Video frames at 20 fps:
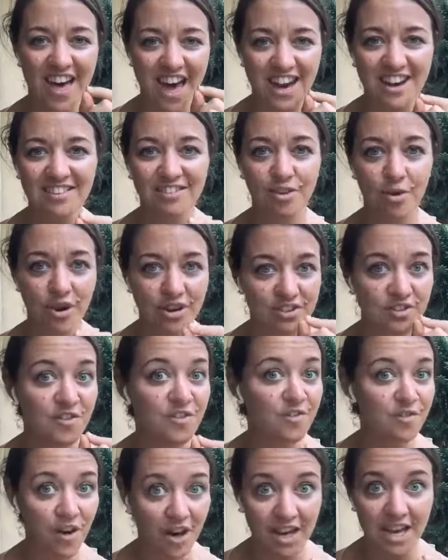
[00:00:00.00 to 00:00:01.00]
That is going to
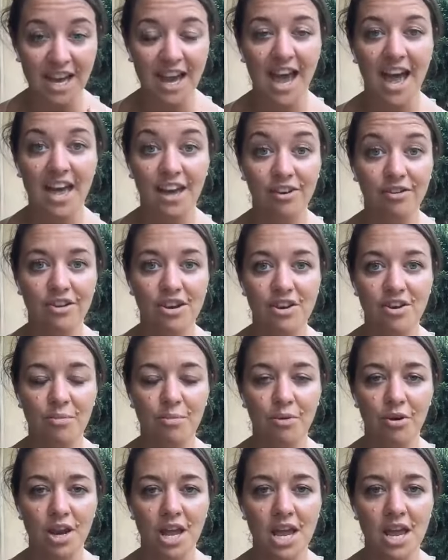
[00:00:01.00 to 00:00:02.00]
fucking anchor in
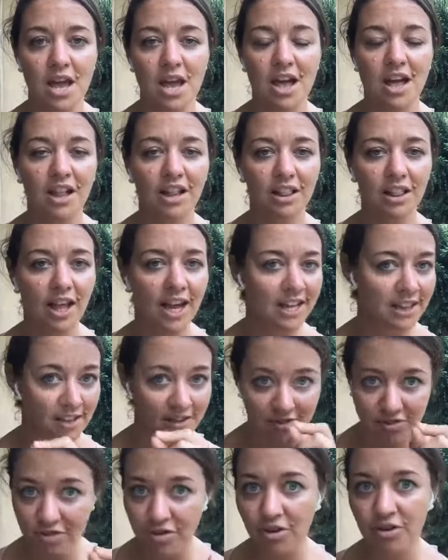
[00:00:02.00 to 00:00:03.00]
your body like
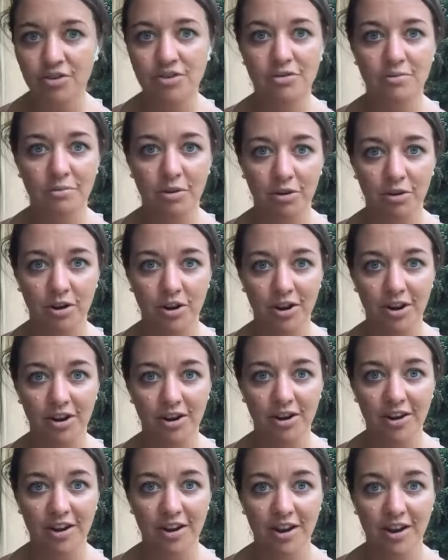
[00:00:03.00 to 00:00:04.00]
there's no tomorrow.